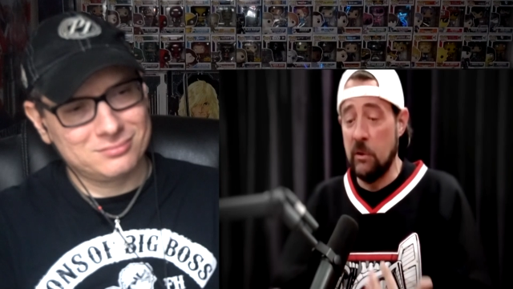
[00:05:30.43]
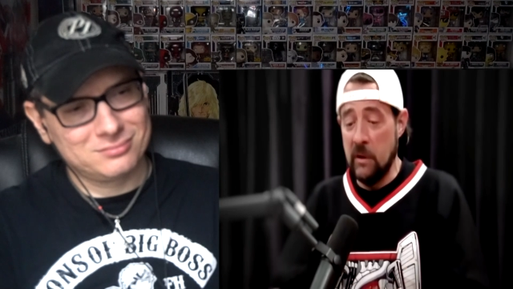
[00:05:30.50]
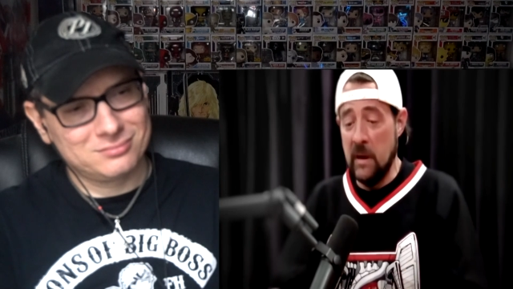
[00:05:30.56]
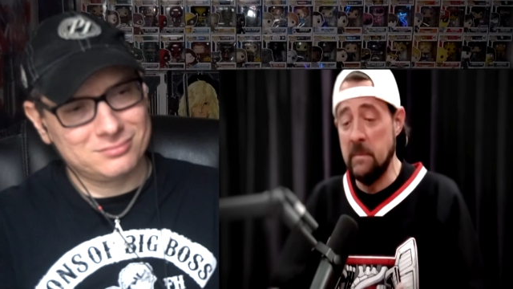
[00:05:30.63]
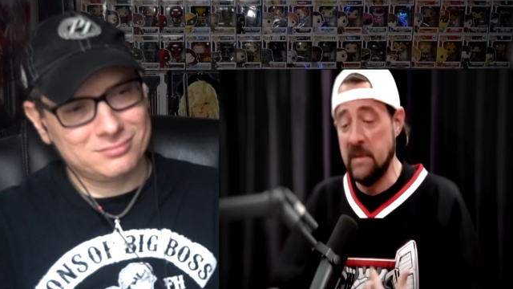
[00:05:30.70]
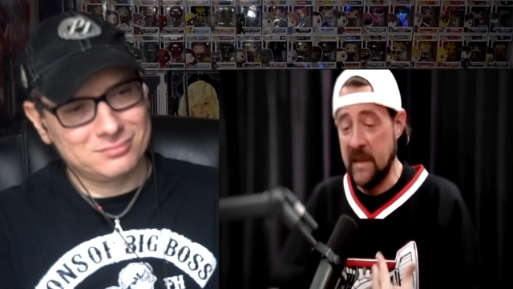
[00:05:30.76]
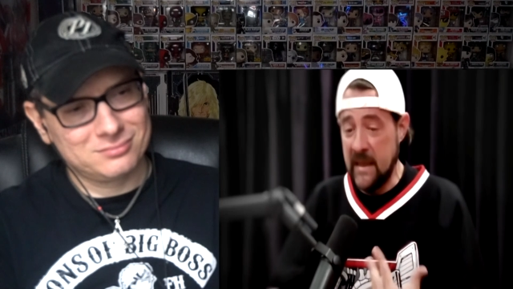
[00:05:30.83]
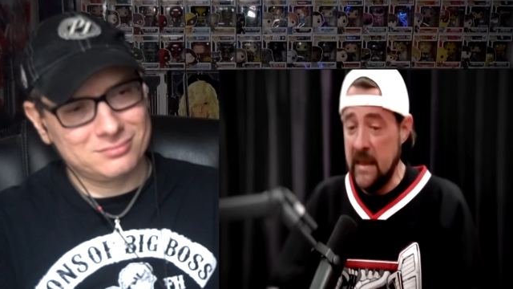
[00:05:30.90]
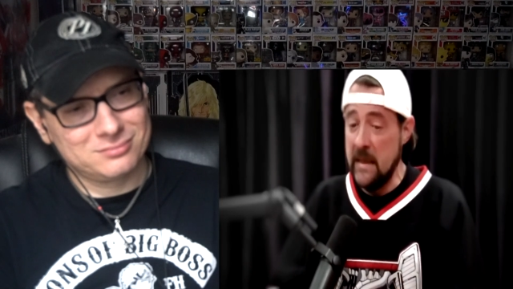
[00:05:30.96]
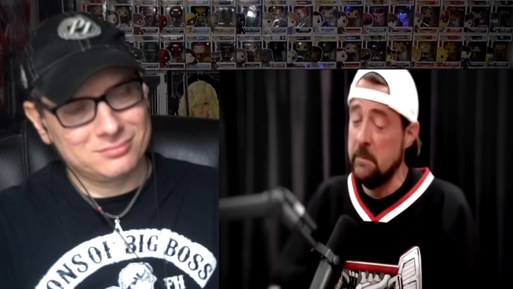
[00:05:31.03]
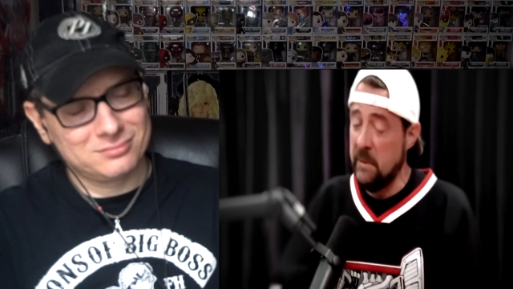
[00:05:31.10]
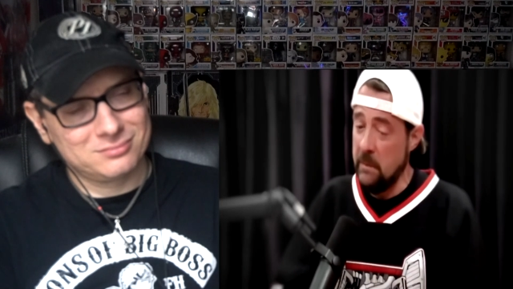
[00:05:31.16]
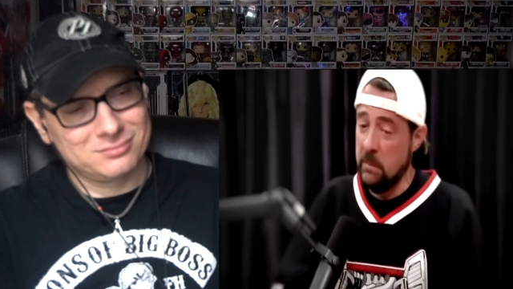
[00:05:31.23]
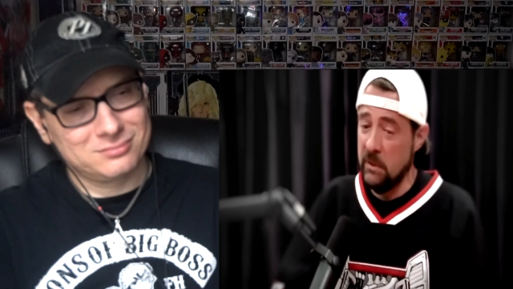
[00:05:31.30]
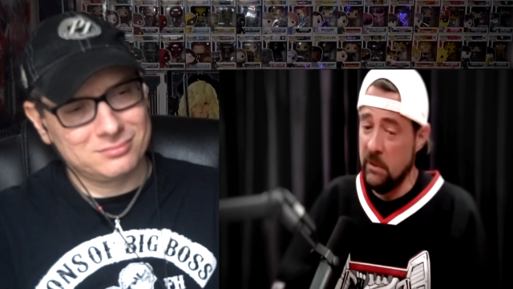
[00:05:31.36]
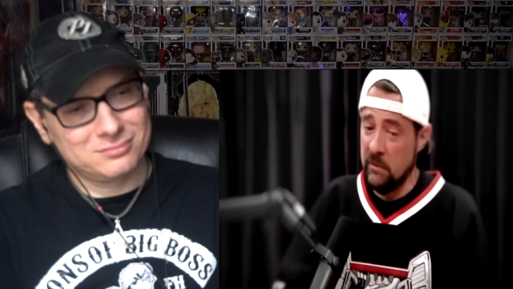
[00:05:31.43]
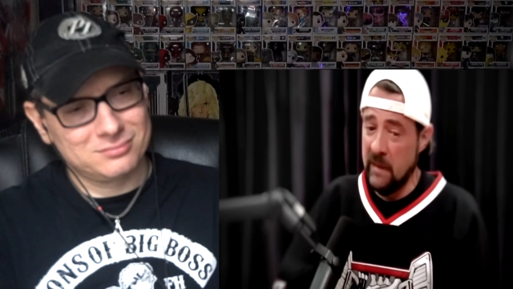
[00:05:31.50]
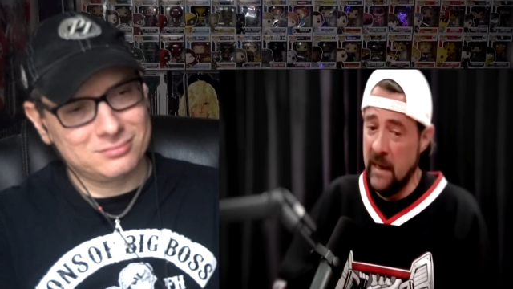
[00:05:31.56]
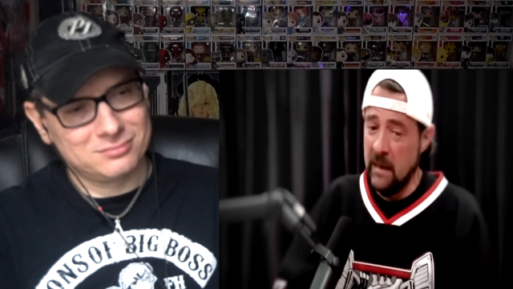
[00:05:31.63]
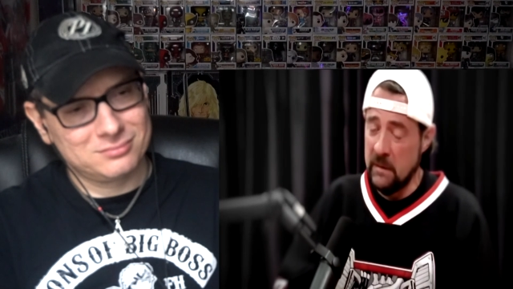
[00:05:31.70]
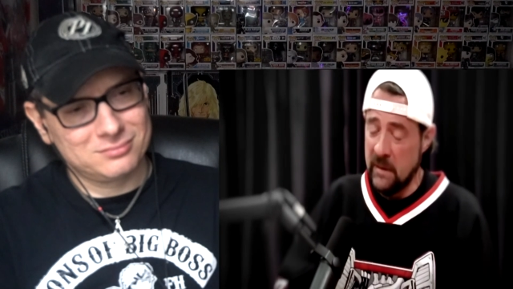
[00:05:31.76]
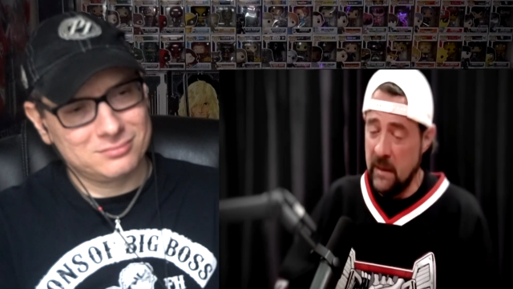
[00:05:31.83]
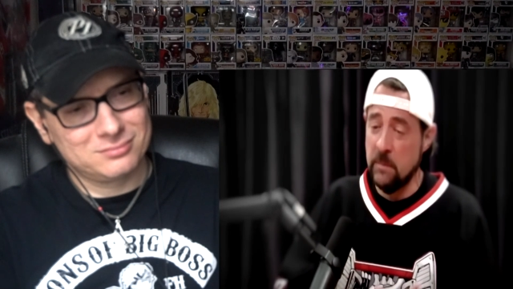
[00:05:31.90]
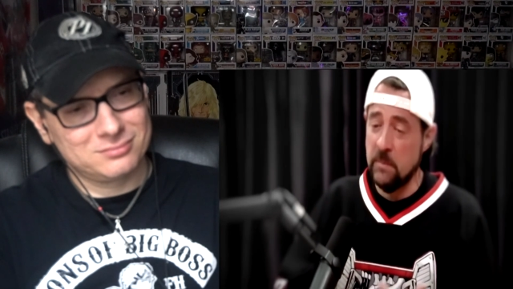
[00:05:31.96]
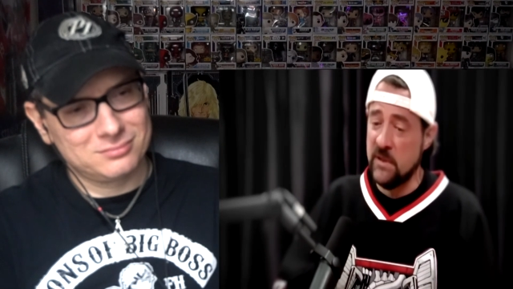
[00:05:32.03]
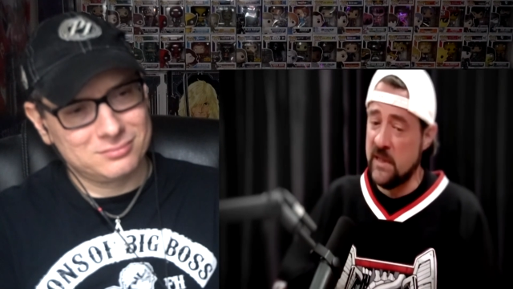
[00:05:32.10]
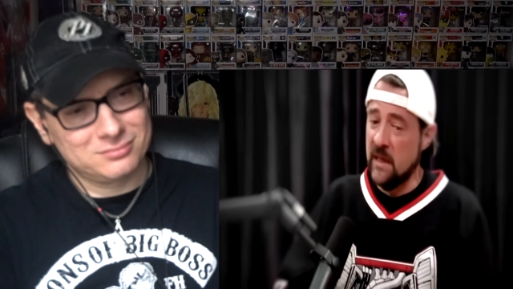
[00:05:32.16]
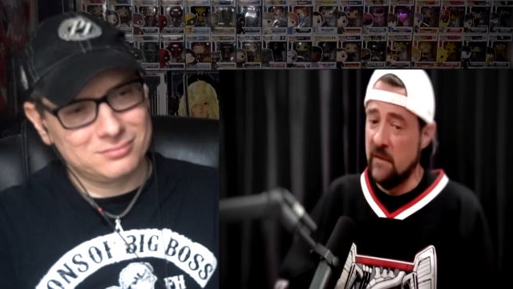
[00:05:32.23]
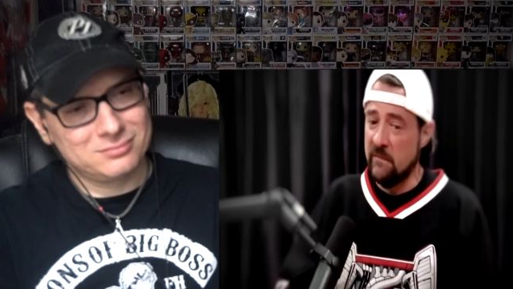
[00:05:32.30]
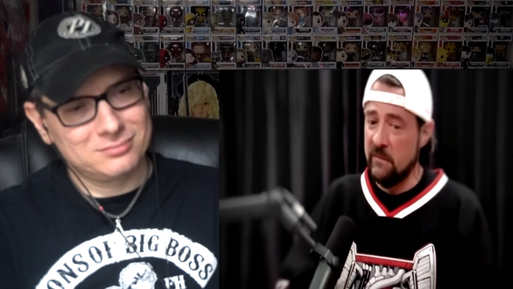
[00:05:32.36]
Speaker 1: programmed to keep people around, keep
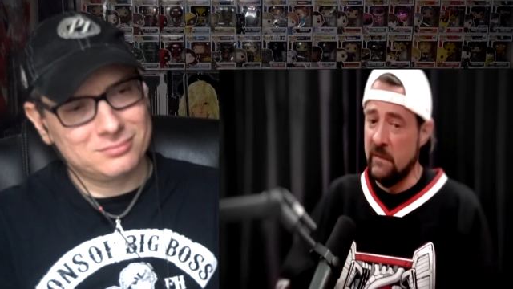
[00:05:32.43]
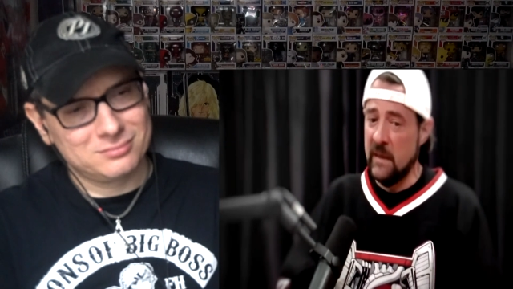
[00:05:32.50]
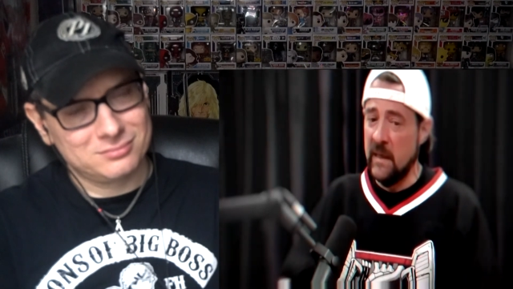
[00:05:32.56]
yourself